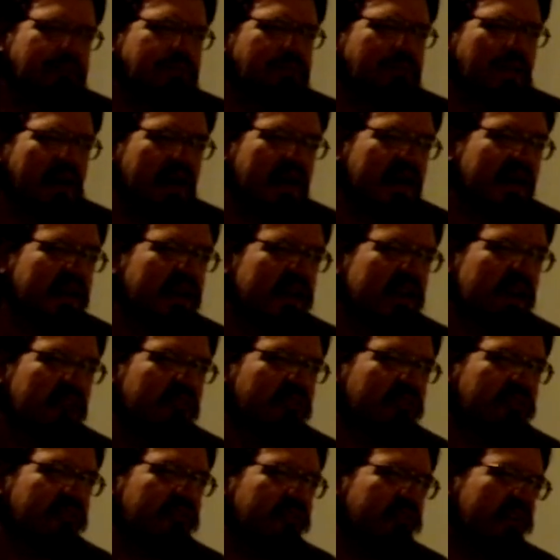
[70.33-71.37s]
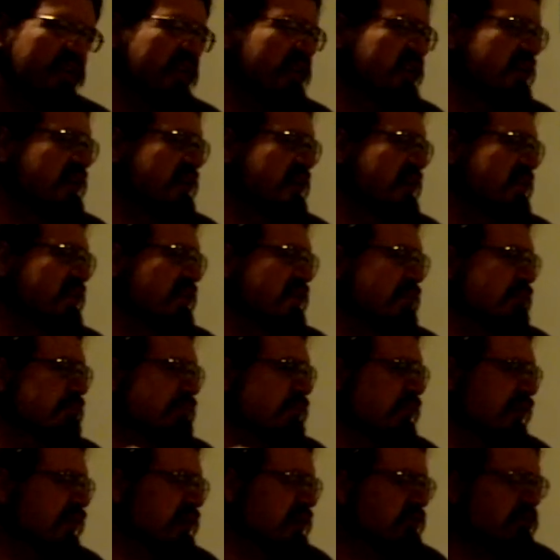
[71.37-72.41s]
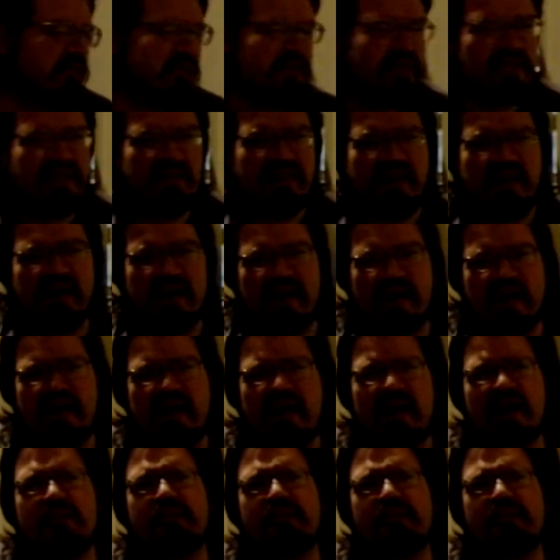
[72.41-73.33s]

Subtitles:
And you sink it at the bottom of the harbour.